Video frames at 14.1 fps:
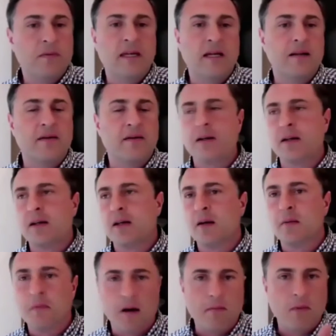get a
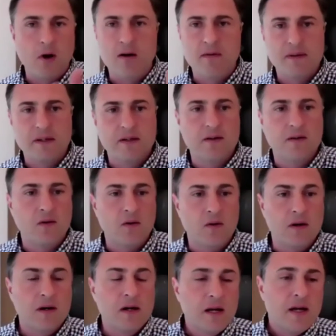Marvin
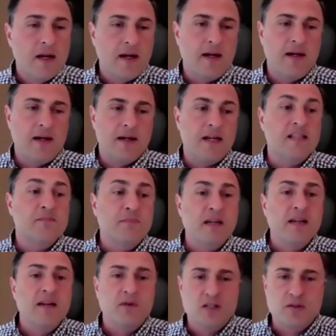or. And
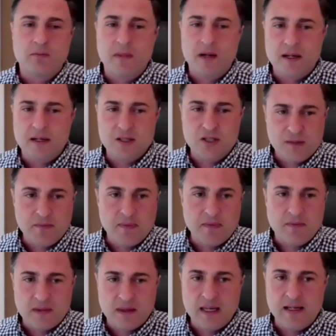speaking of which, Jim
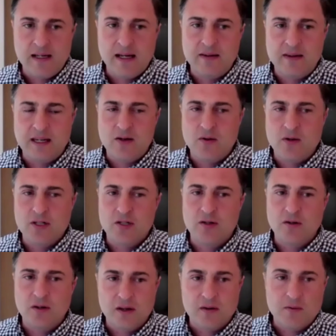laid out that question
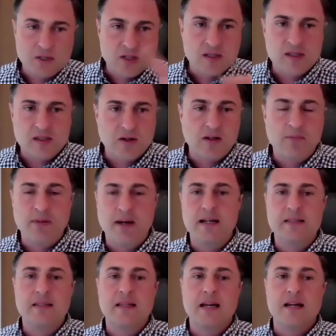earlier. We should circle
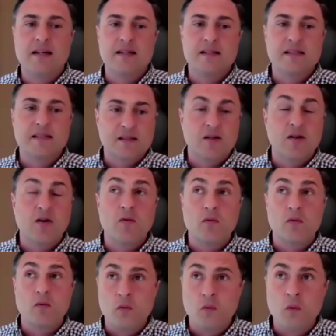back to that. Is
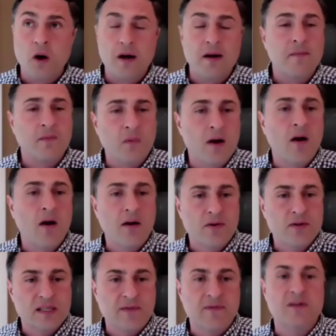what are
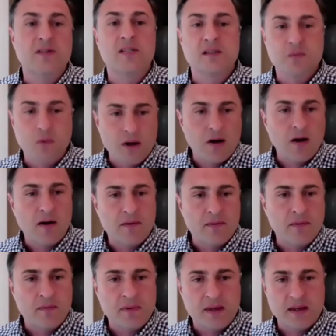those differences? What are
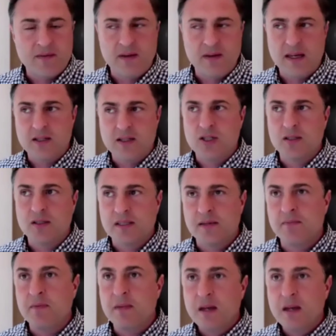the advantages, and